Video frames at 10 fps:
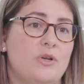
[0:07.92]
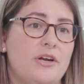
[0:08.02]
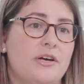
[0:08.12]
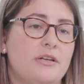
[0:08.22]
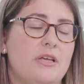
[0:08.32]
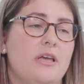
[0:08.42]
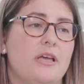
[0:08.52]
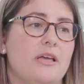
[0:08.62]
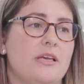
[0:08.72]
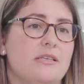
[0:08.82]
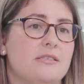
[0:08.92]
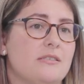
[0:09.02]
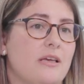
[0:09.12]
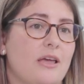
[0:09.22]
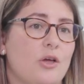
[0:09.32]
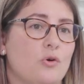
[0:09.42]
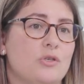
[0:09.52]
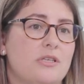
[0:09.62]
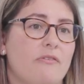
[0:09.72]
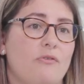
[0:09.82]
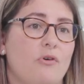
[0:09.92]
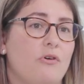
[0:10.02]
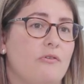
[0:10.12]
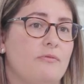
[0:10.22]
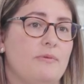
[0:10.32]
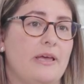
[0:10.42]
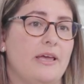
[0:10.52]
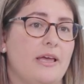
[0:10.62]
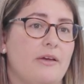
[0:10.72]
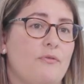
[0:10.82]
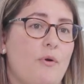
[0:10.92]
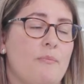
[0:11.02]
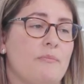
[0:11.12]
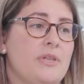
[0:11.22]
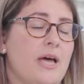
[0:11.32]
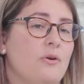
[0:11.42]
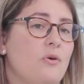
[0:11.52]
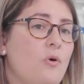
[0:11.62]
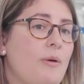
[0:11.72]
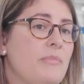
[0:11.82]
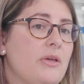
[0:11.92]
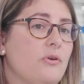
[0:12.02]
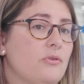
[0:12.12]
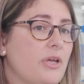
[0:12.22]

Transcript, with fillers: learn is a concept of uh, from nano and micro